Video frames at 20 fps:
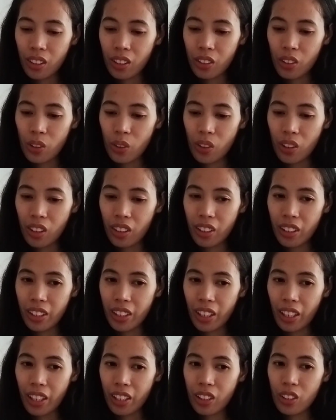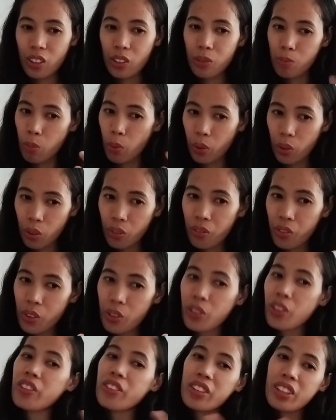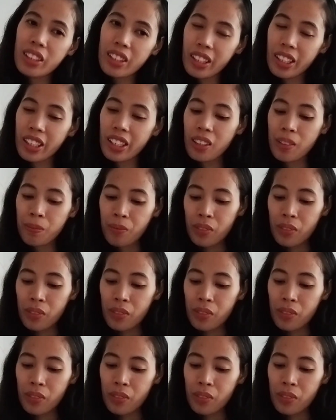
you are like both of you are really